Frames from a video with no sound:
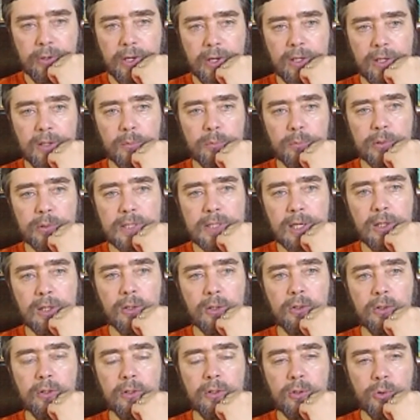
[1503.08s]
and in
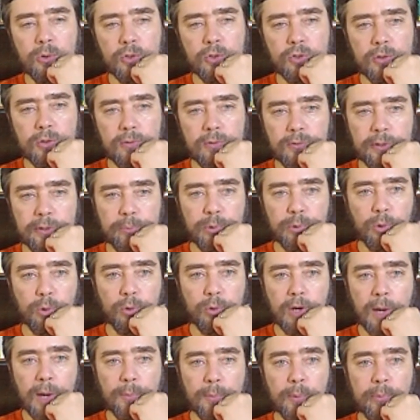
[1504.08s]
particular the notion of
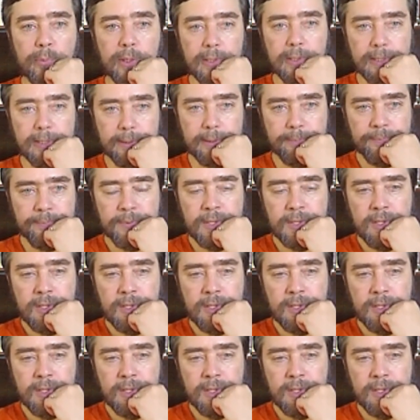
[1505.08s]
reprogrammability.